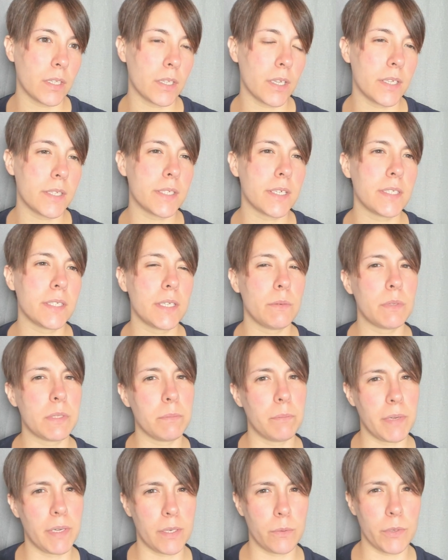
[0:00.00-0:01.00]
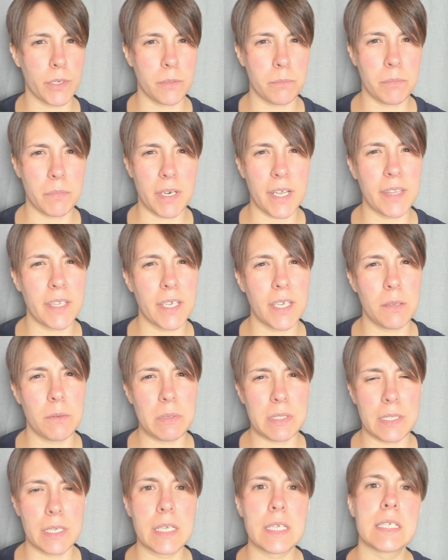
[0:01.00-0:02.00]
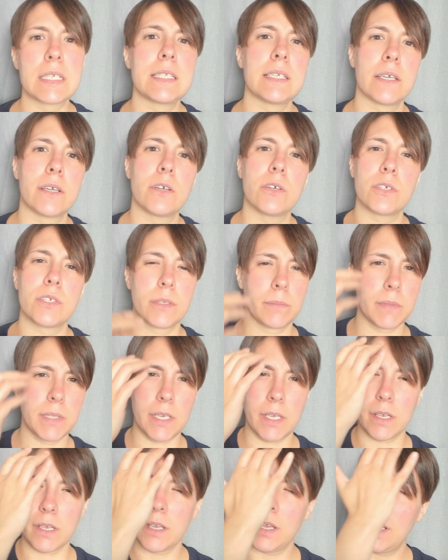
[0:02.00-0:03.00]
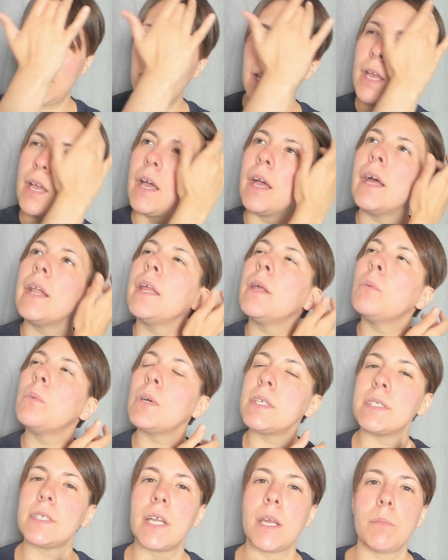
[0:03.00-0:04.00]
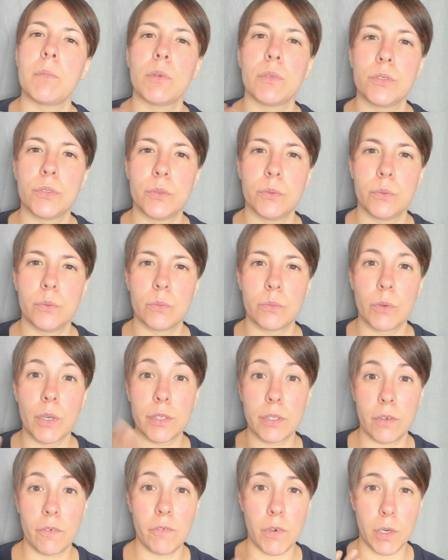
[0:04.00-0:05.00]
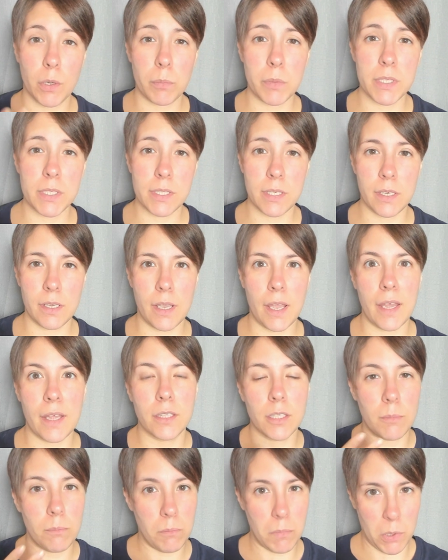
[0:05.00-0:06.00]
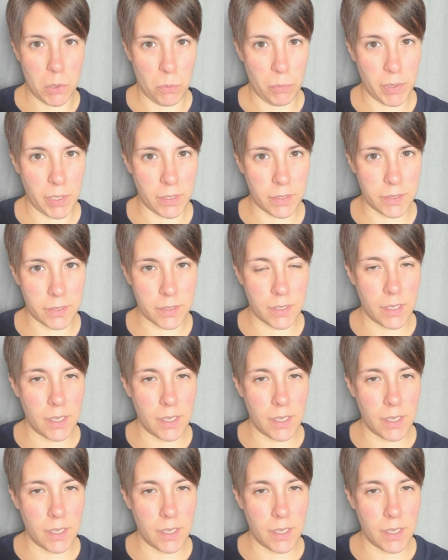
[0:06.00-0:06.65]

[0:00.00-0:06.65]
it says he was bedridden, but I think he was like sick or something, and he wasn't able to run the pharmacy at the moment.